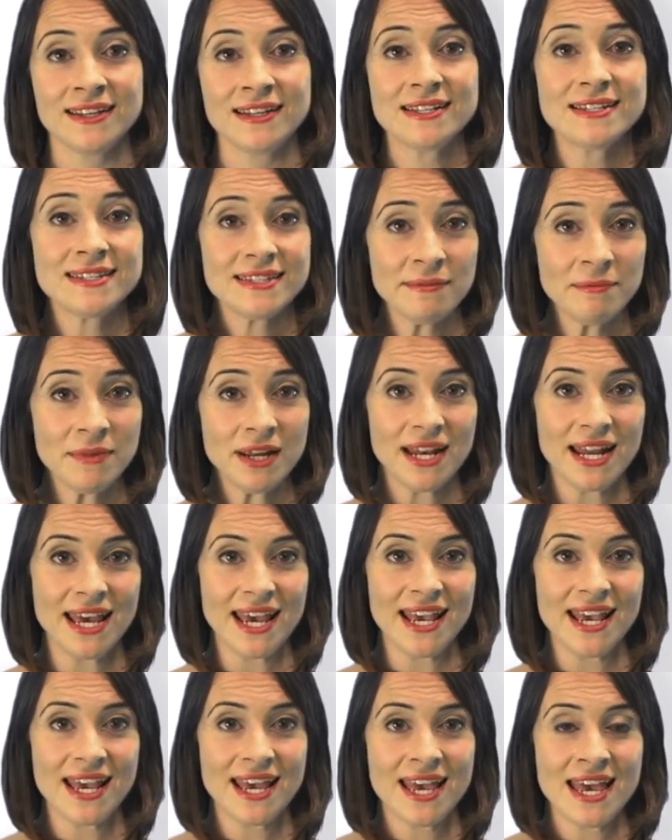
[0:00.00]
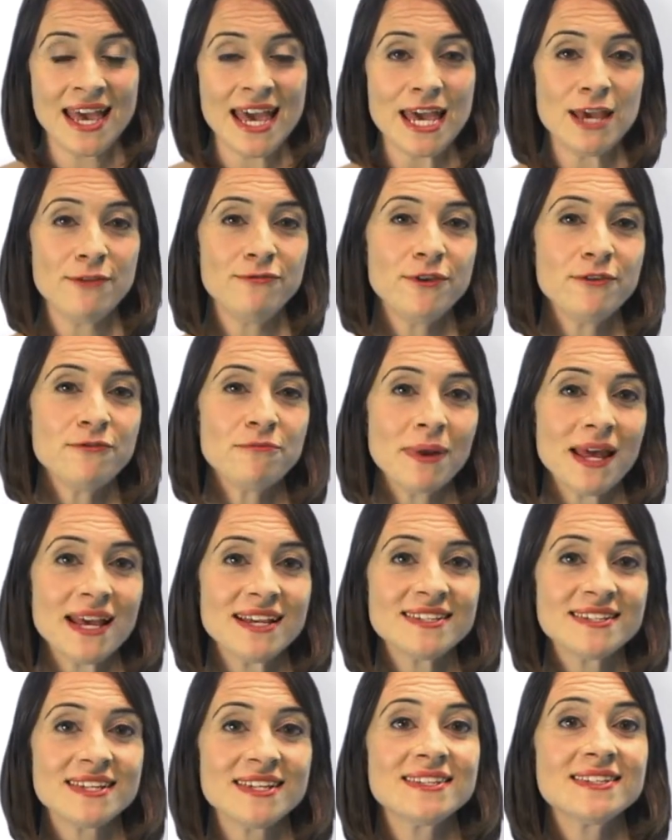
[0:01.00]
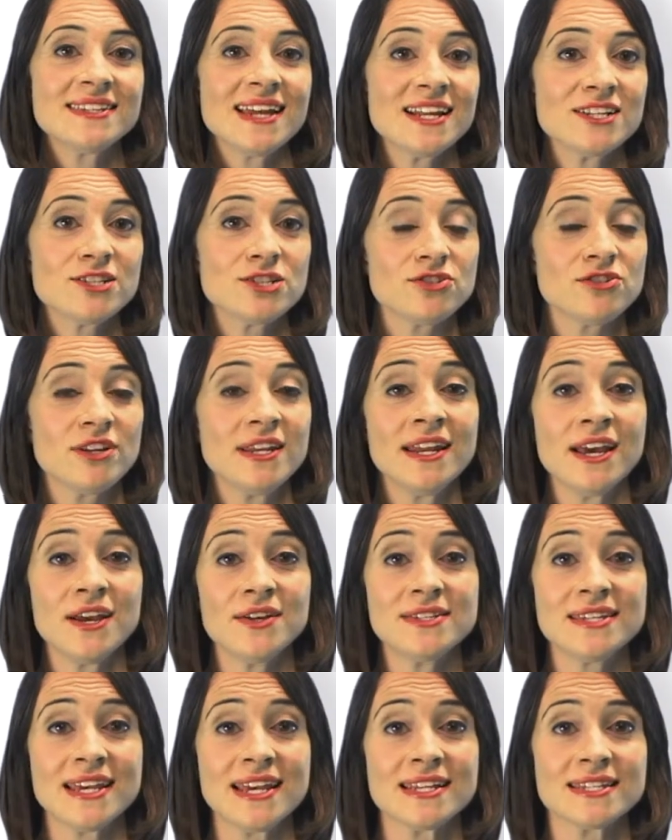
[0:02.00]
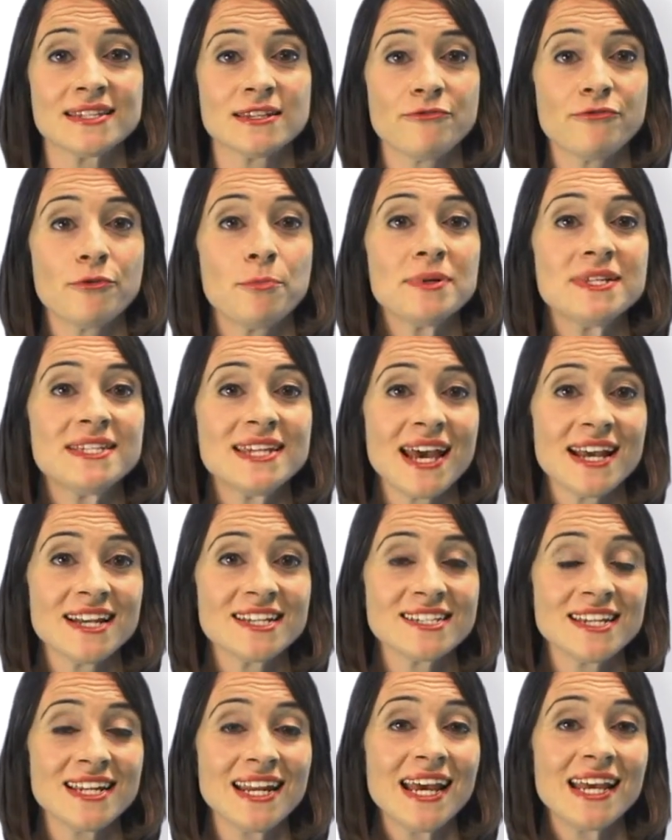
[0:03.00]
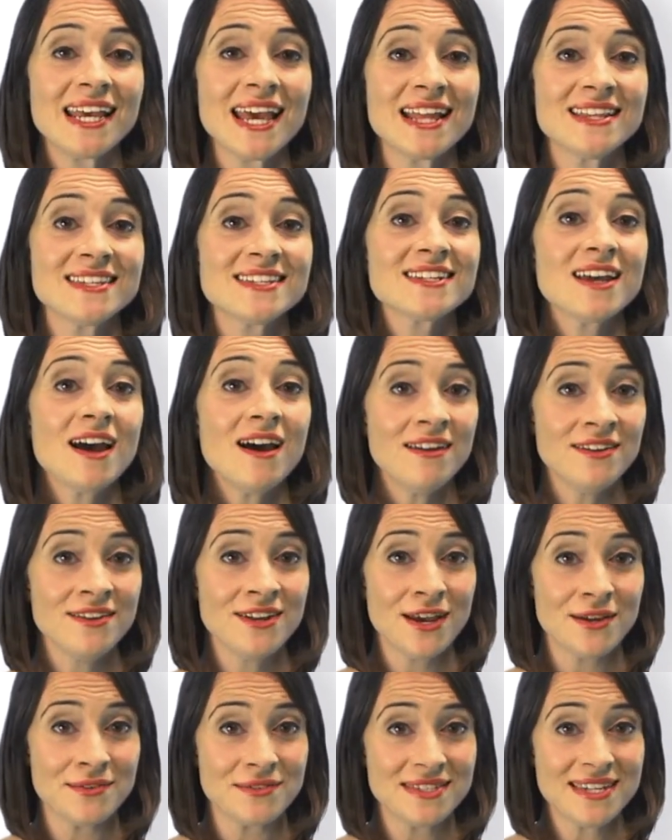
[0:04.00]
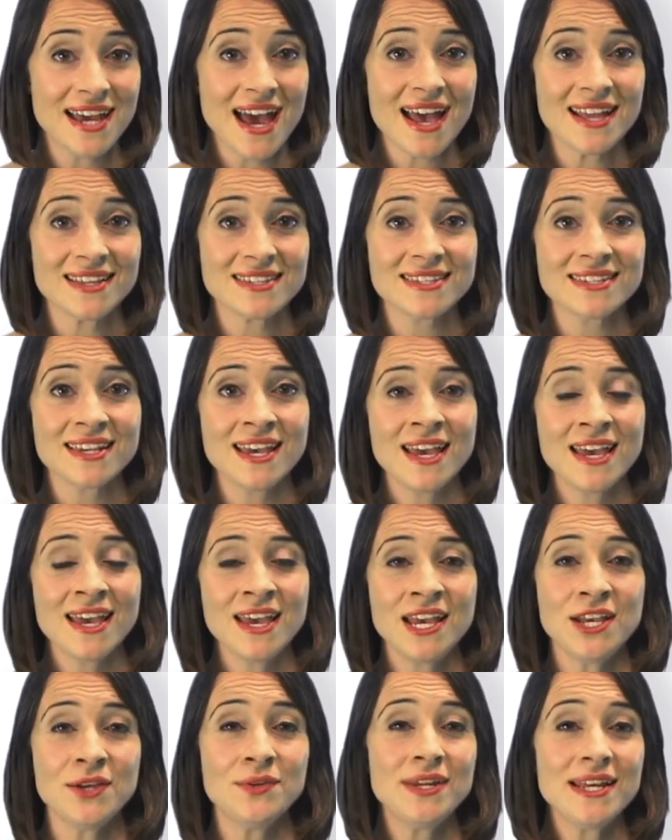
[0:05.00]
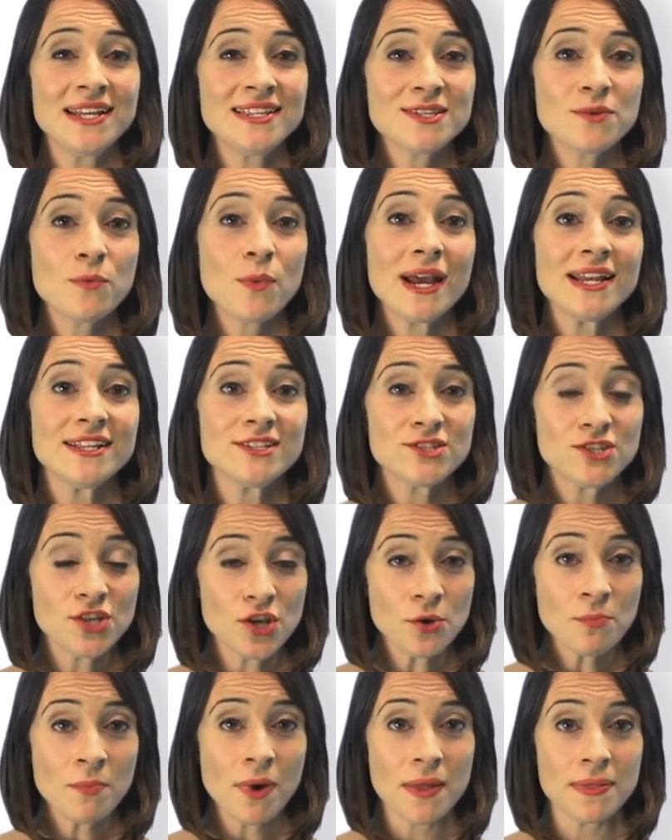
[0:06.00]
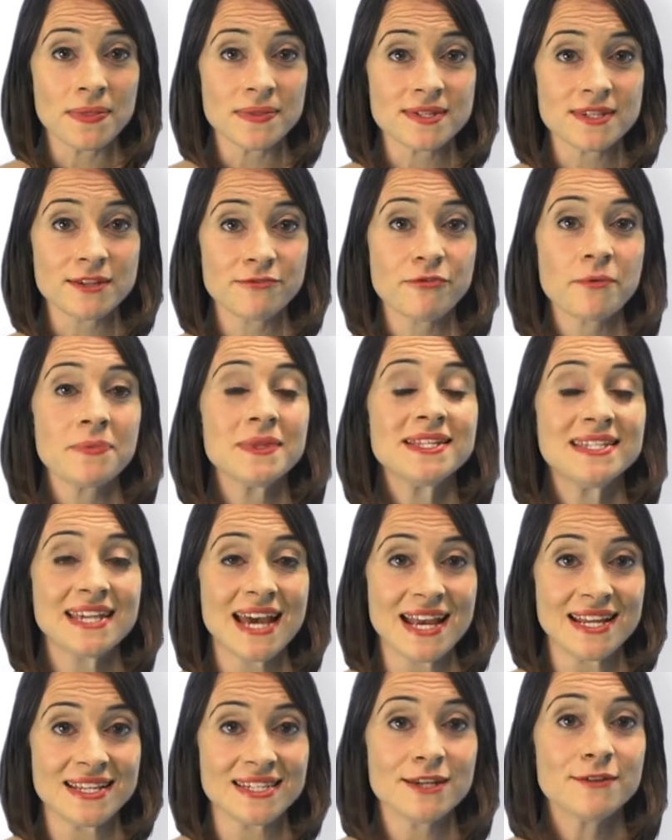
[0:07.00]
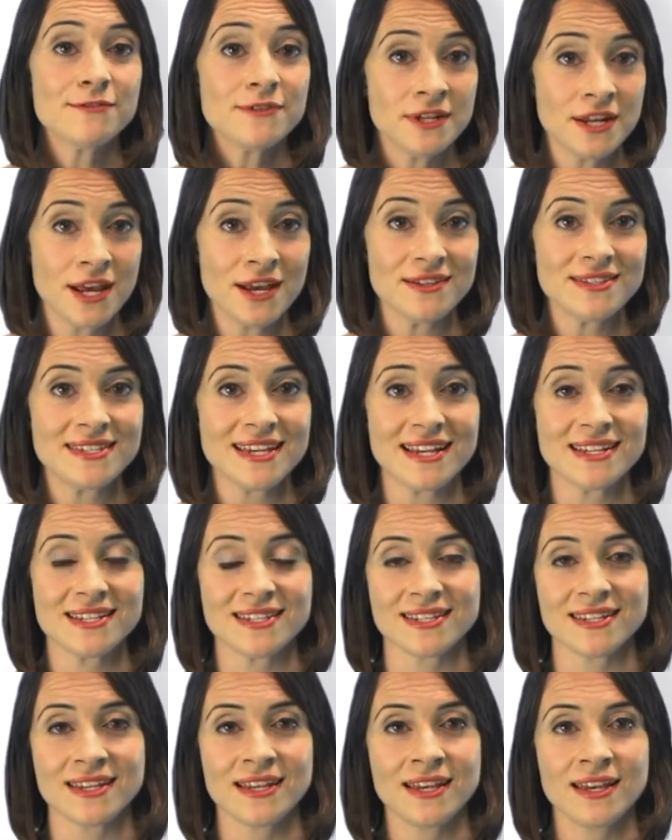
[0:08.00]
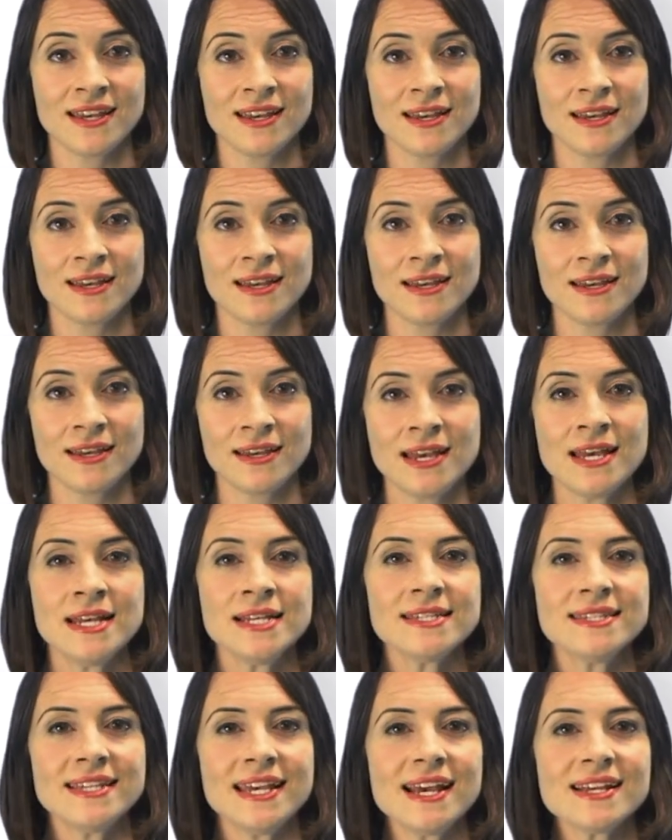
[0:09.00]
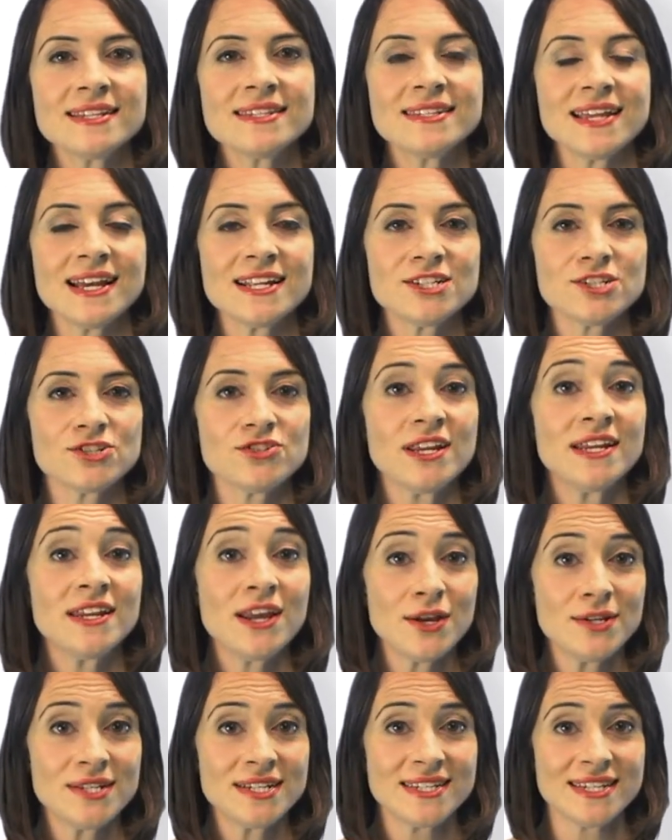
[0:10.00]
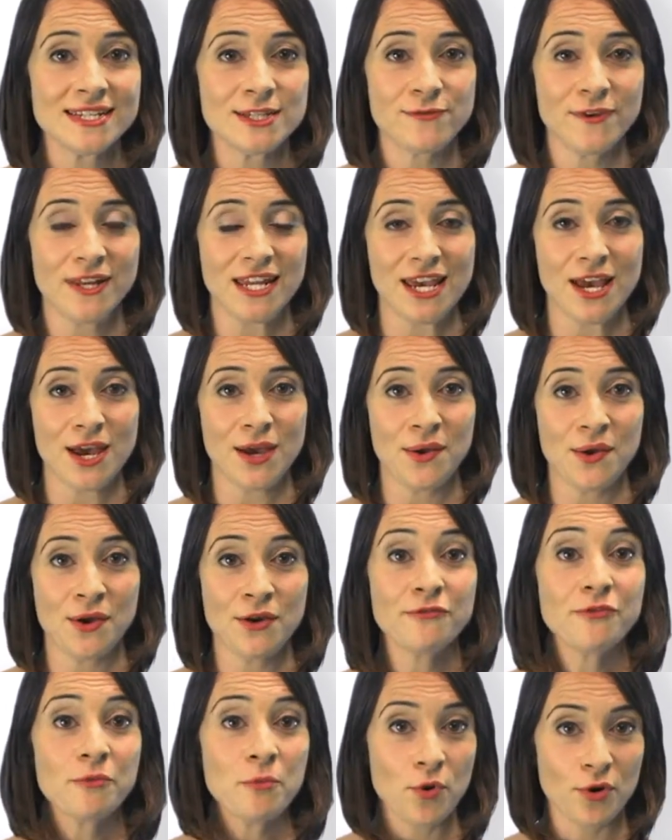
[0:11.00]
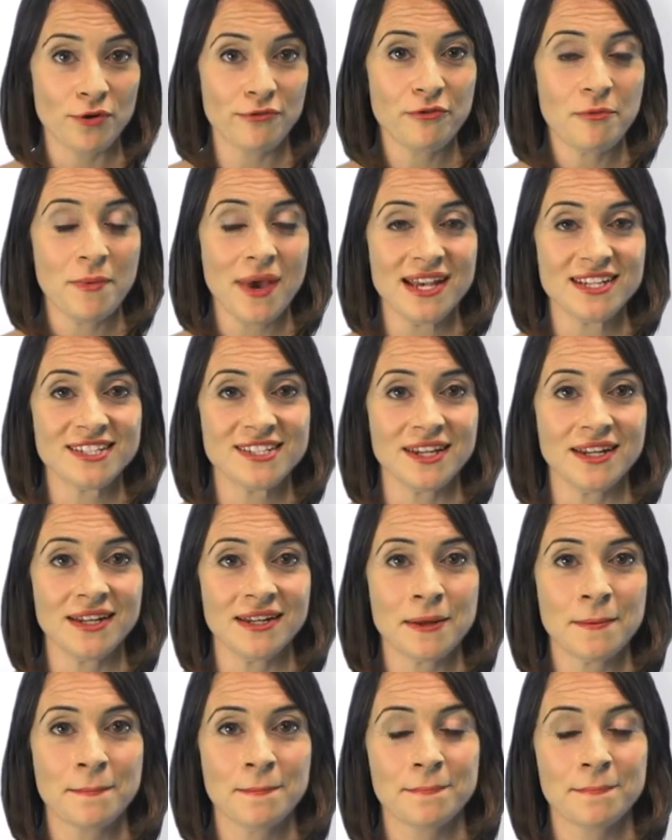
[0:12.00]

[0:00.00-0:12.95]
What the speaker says: Similarly, if you've placed a statutory notice for protection against unknown debts, you need to wait 2 months from the date of the notice. See our statutory notices video for more information.